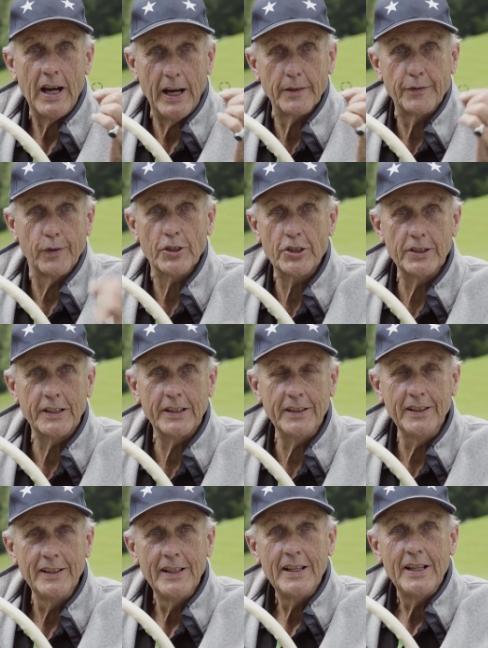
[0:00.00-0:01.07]

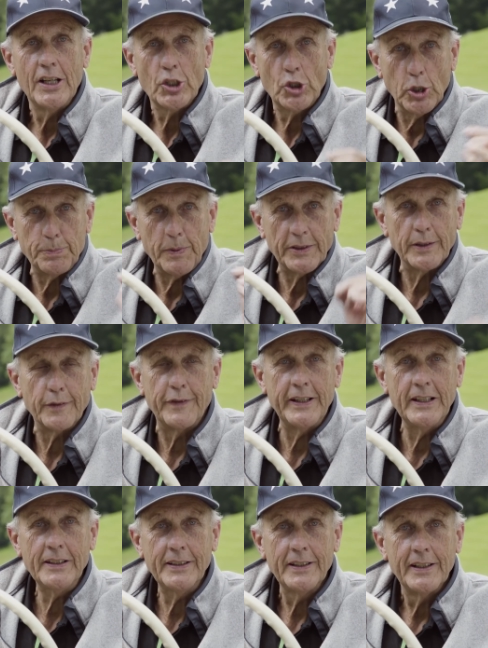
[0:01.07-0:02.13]
Unfortunately, top of the
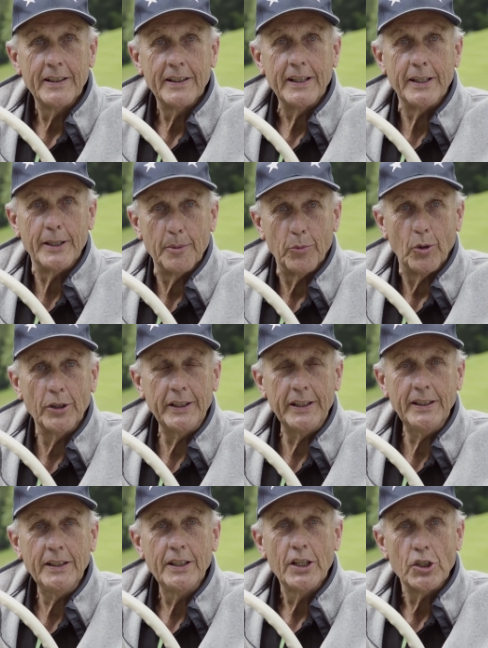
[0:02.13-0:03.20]
field in the
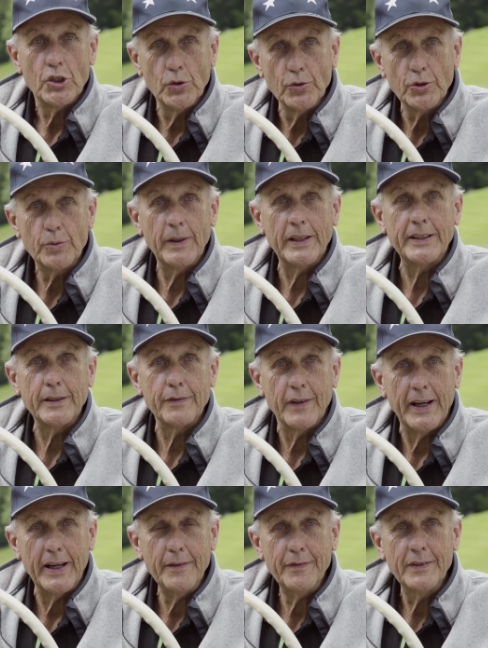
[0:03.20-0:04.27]
morning, June
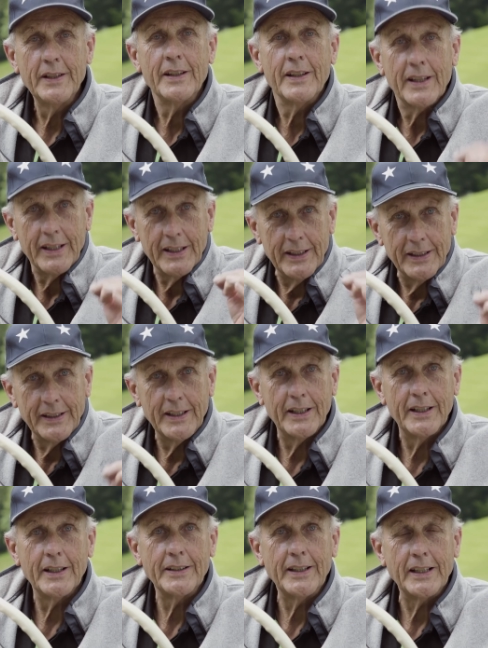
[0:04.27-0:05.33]
25, in
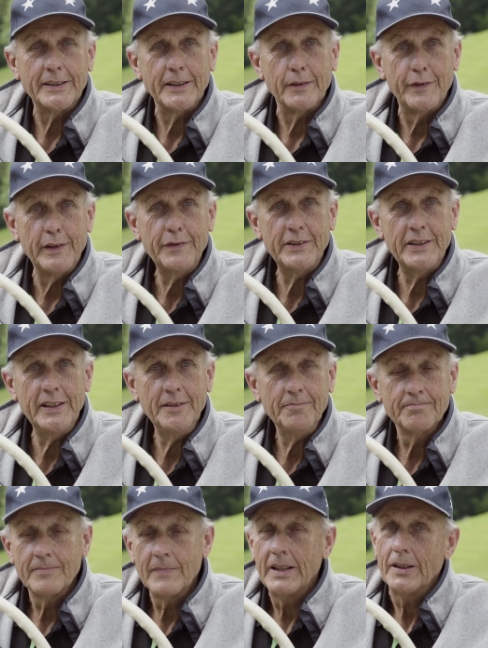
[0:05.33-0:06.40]
uh, 1950.
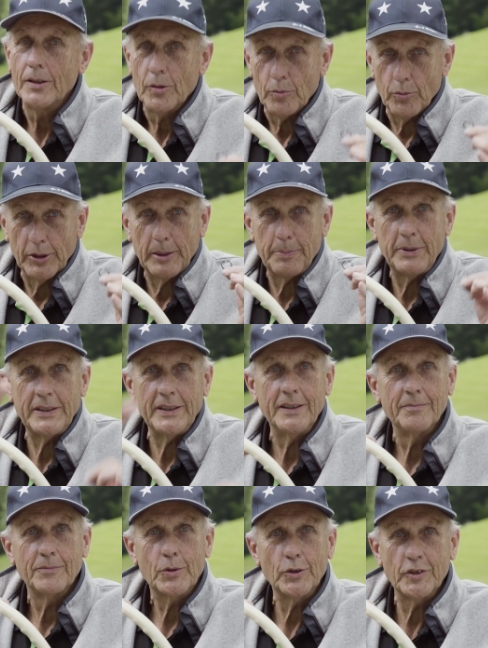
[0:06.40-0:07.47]
What a pity.
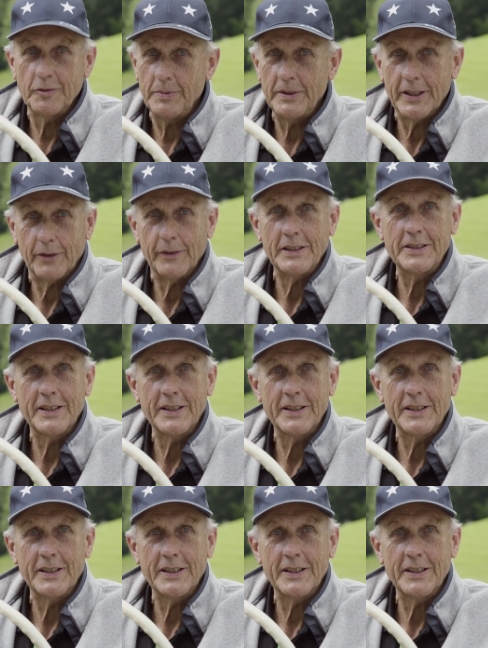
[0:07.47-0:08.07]
Could have been a great